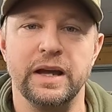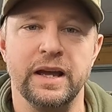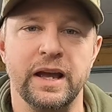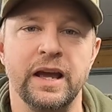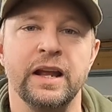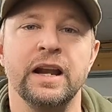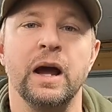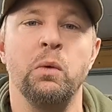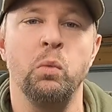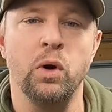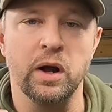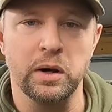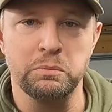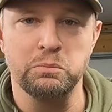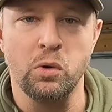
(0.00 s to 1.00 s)
and I
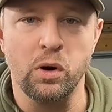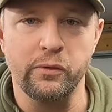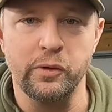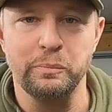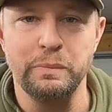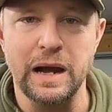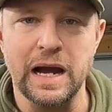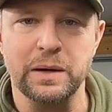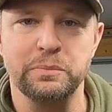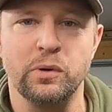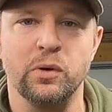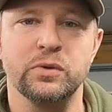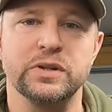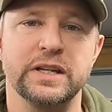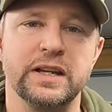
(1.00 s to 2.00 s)
want more of a
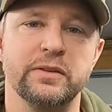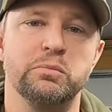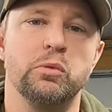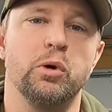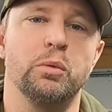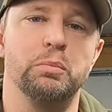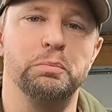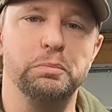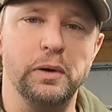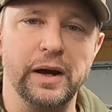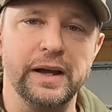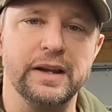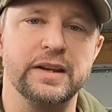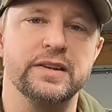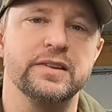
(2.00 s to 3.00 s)
backbone to give more
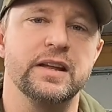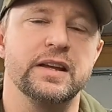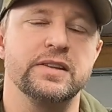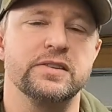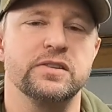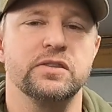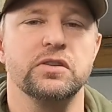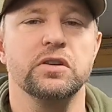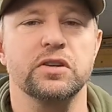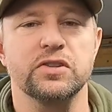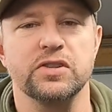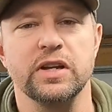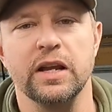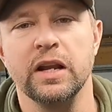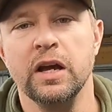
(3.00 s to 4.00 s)
bite in that hook
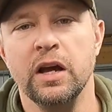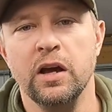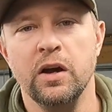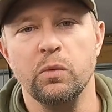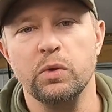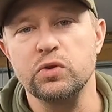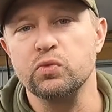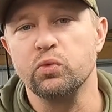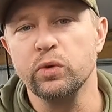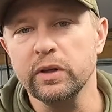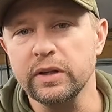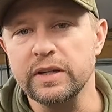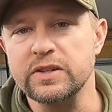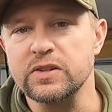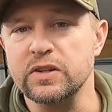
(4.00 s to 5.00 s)
set, which
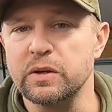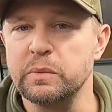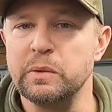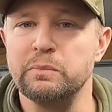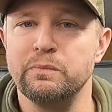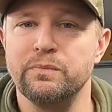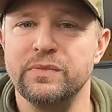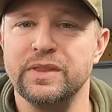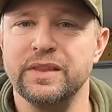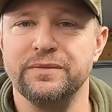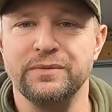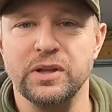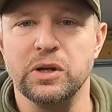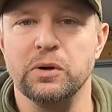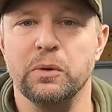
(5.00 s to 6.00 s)
really isn't going to be,
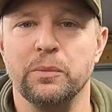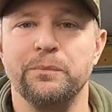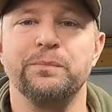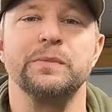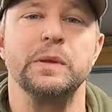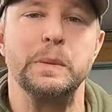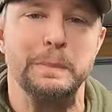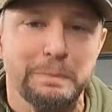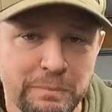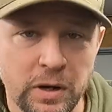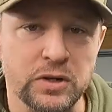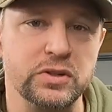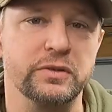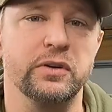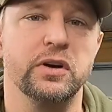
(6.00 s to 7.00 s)
you know,
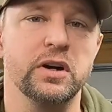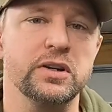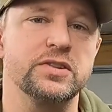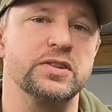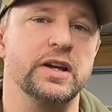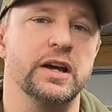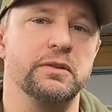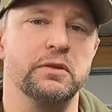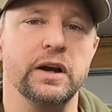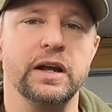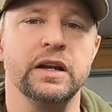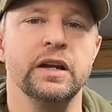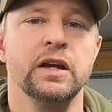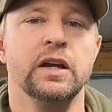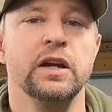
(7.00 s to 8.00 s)
much of a hook set,
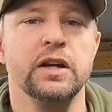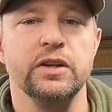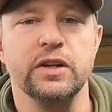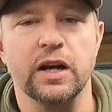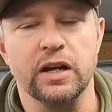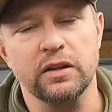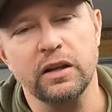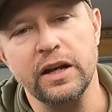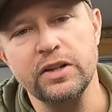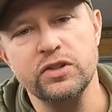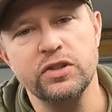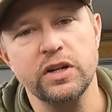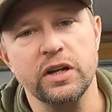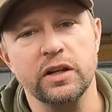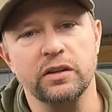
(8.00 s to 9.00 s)
right? You got a
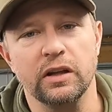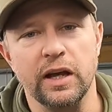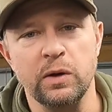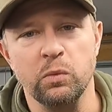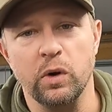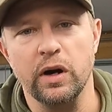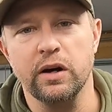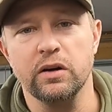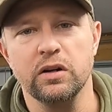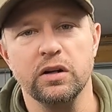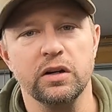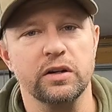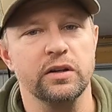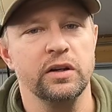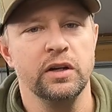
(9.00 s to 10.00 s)
light jig, light wire
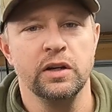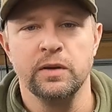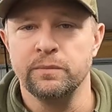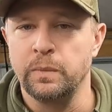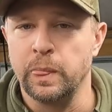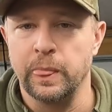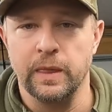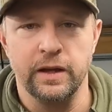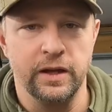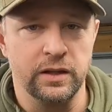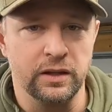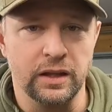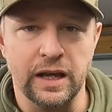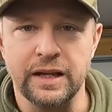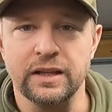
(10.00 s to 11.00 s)
hook,
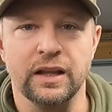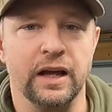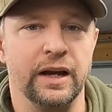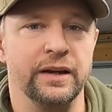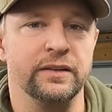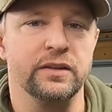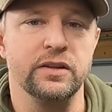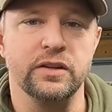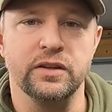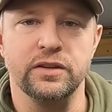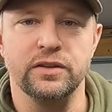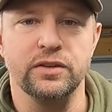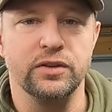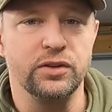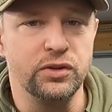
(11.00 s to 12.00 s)
and light line.
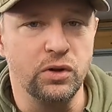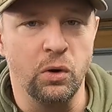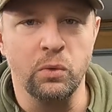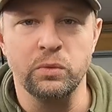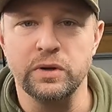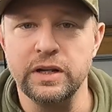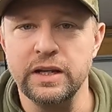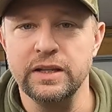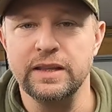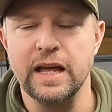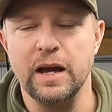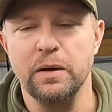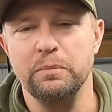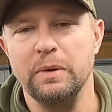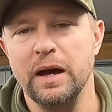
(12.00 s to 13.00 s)
You don't need
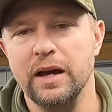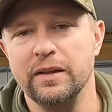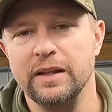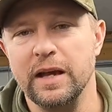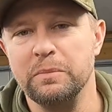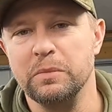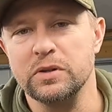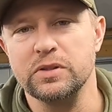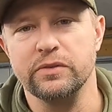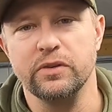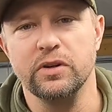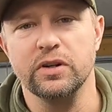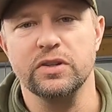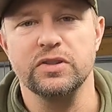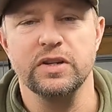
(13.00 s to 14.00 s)
that much of
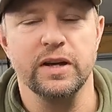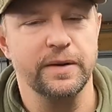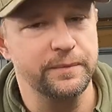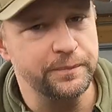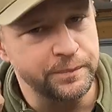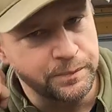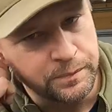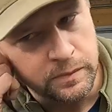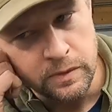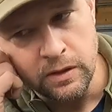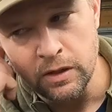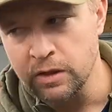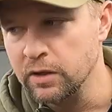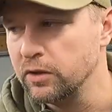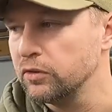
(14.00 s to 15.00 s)
a hook set.
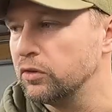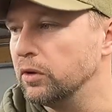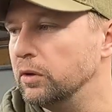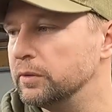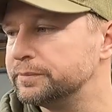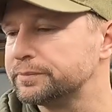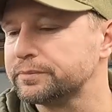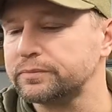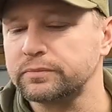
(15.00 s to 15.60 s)
So